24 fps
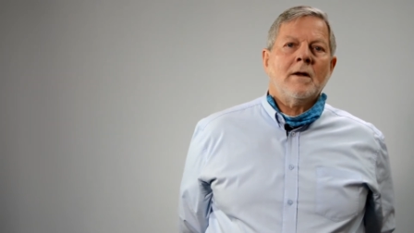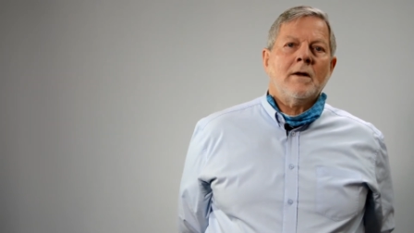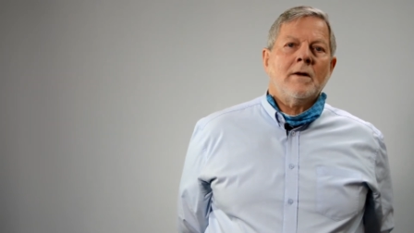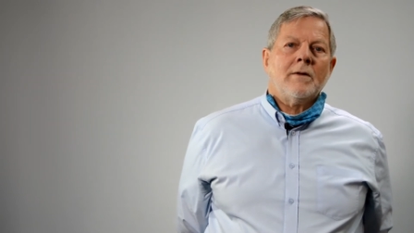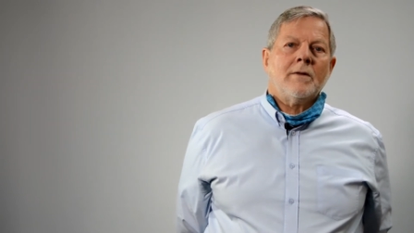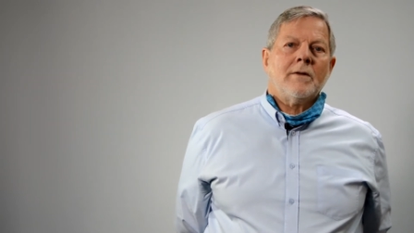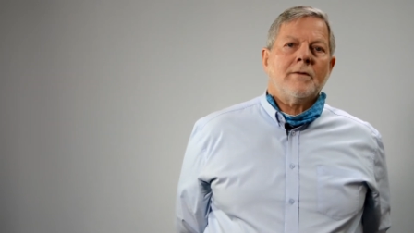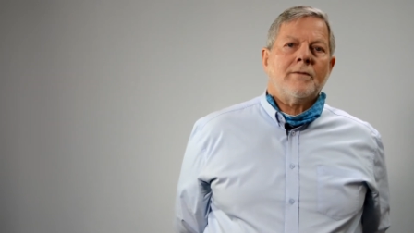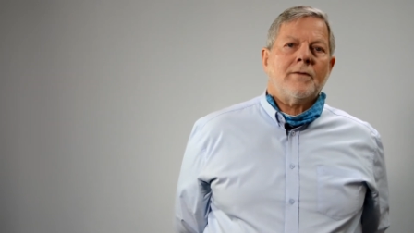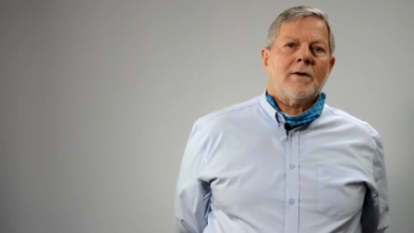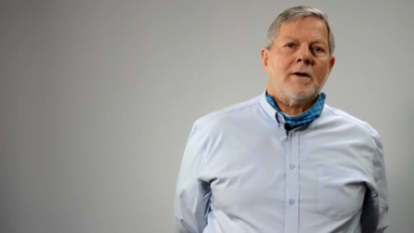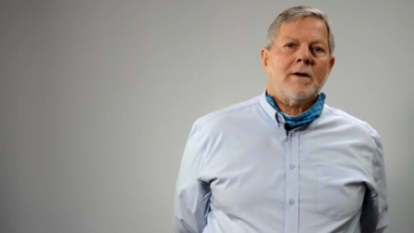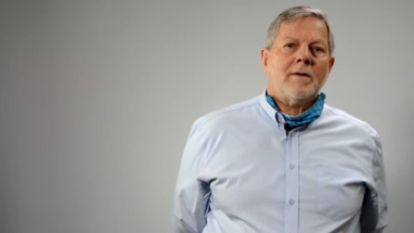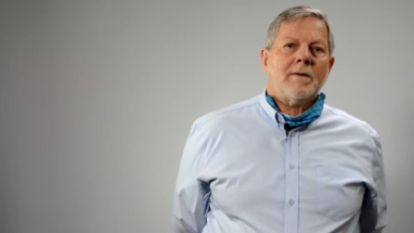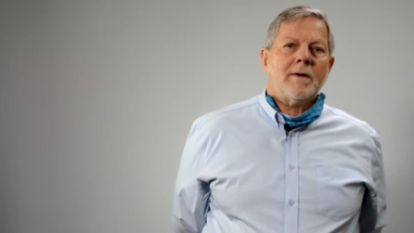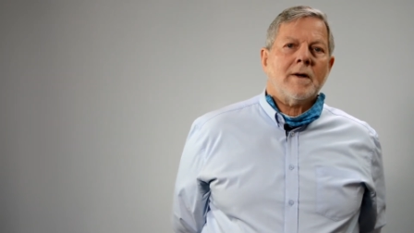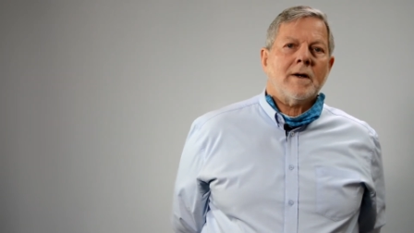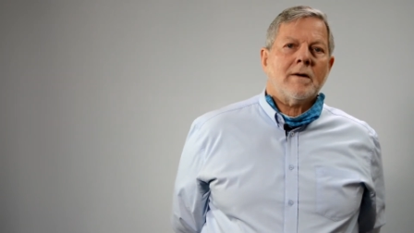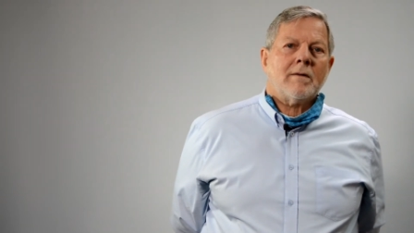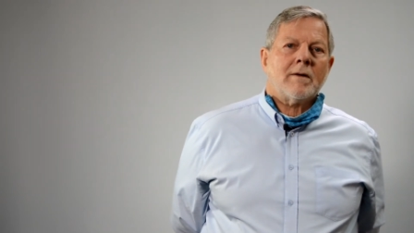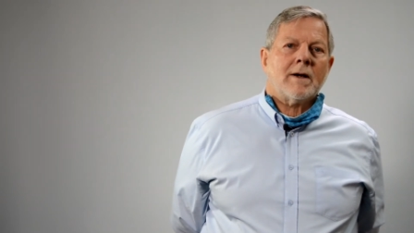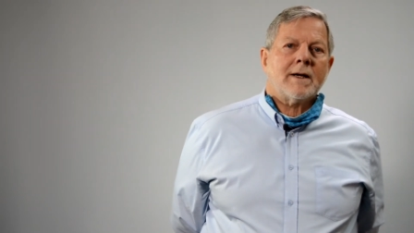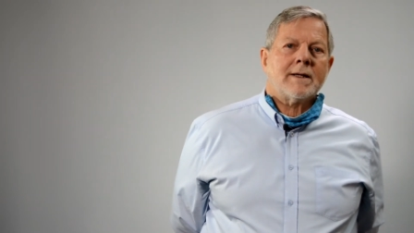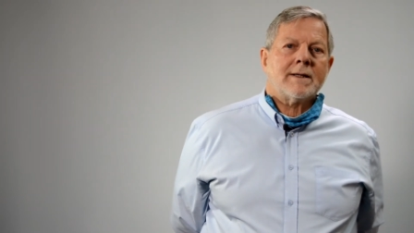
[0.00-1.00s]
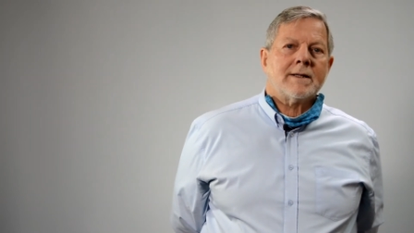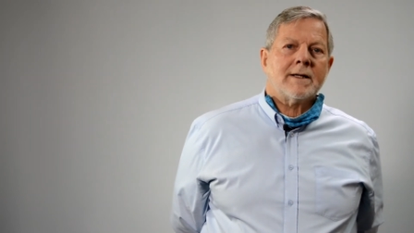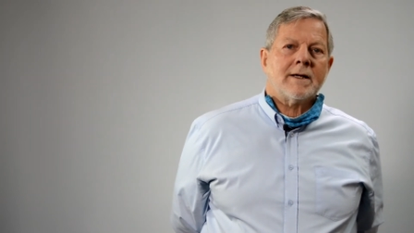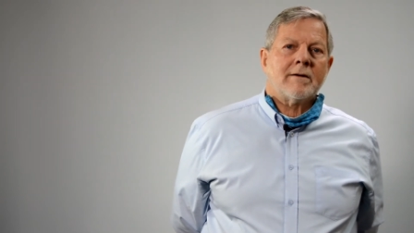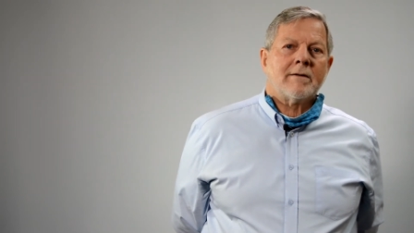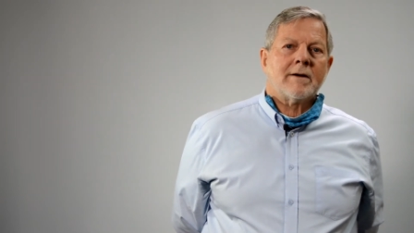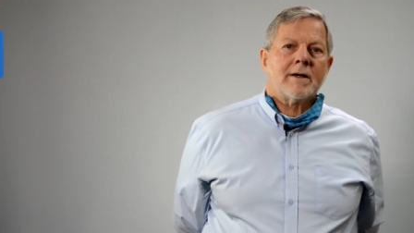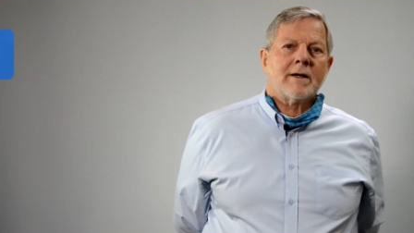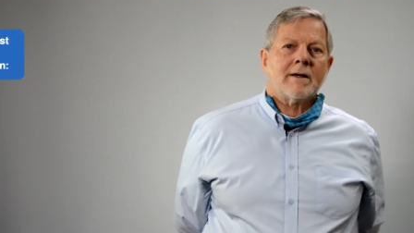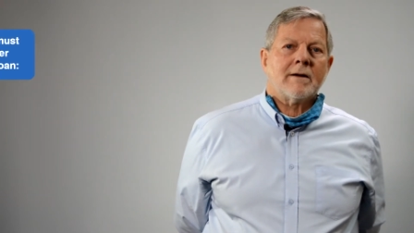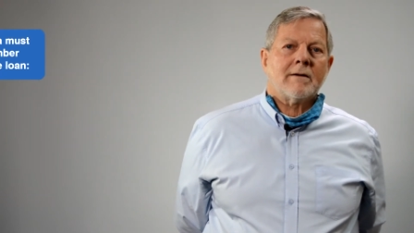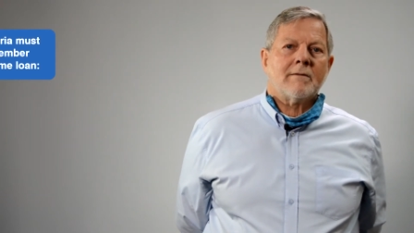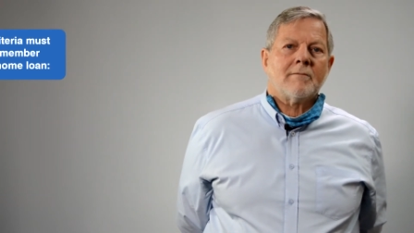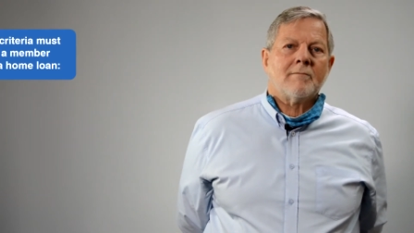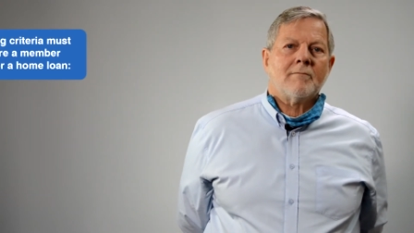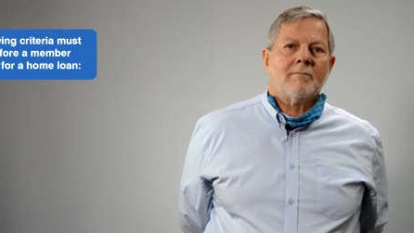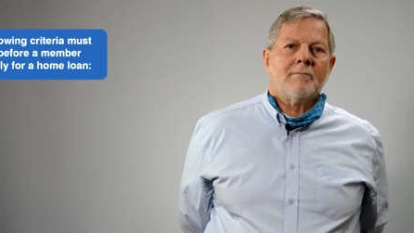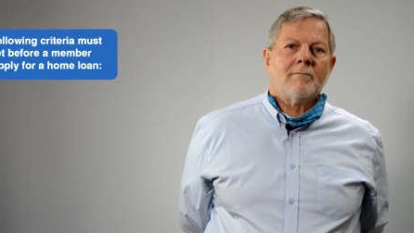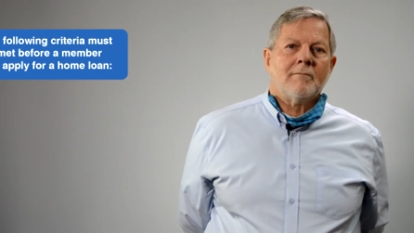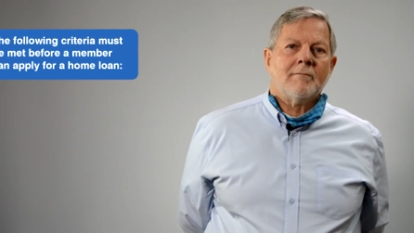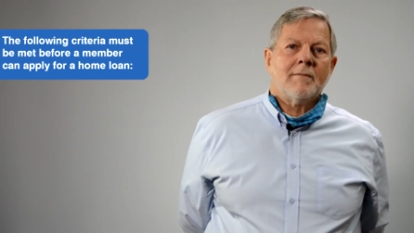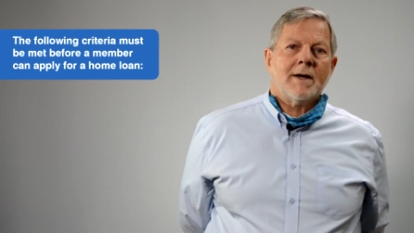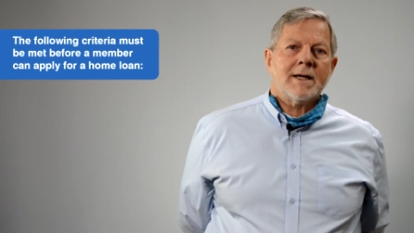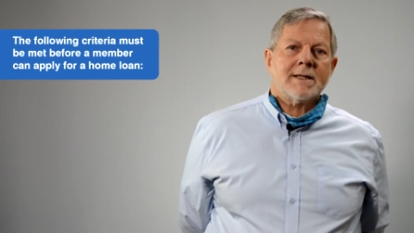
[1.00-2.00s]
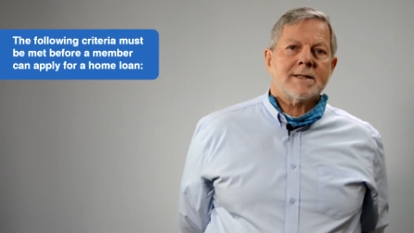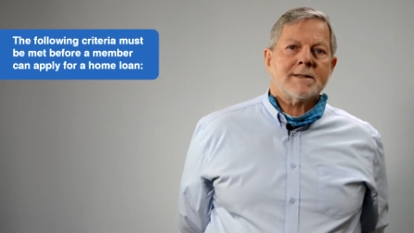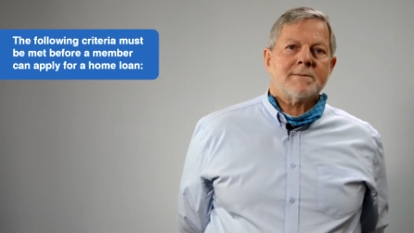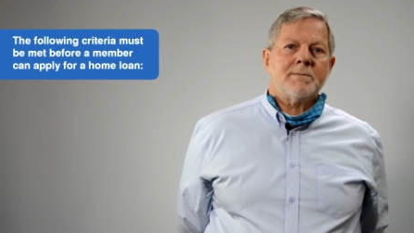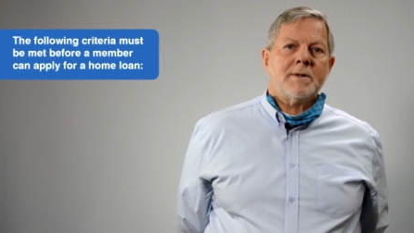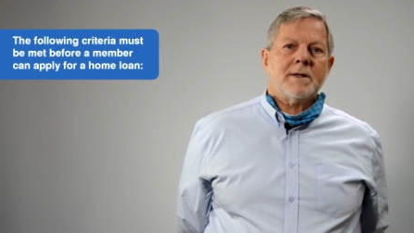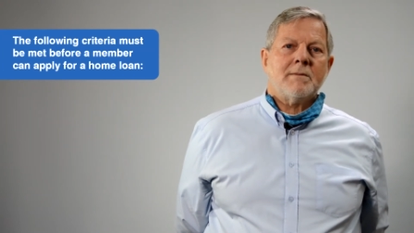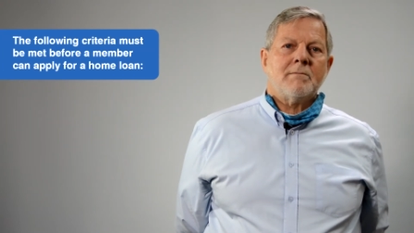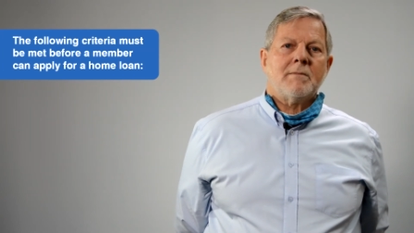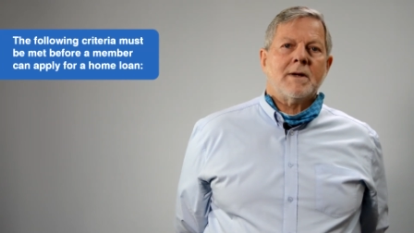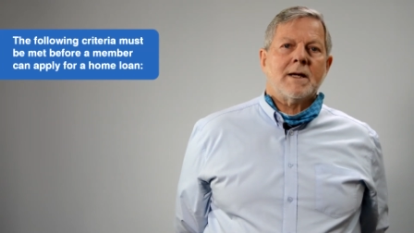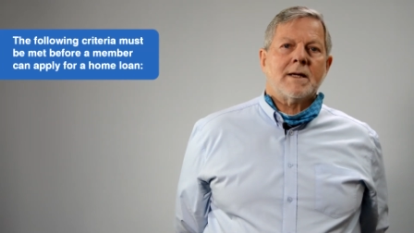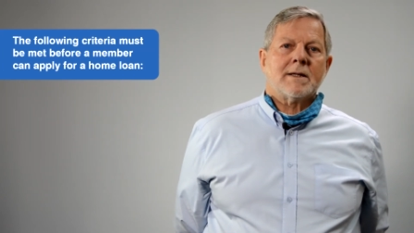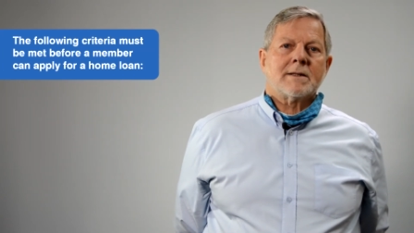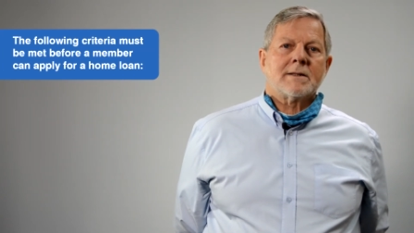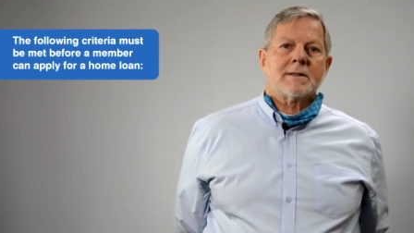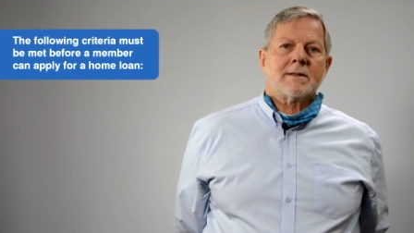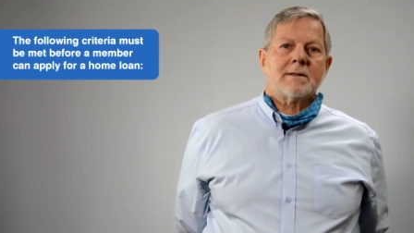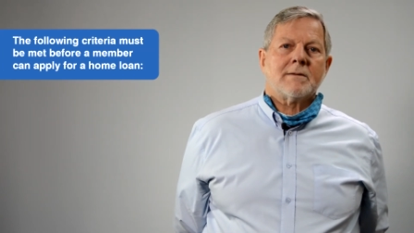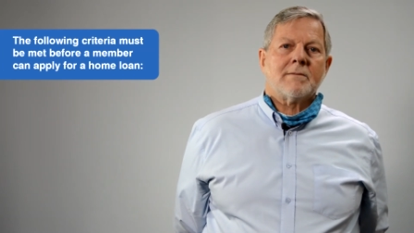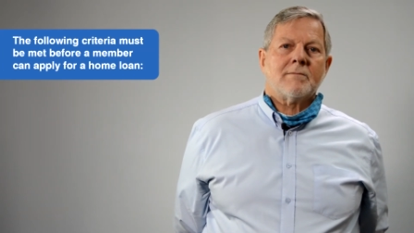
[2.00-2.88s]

The following criteria must be met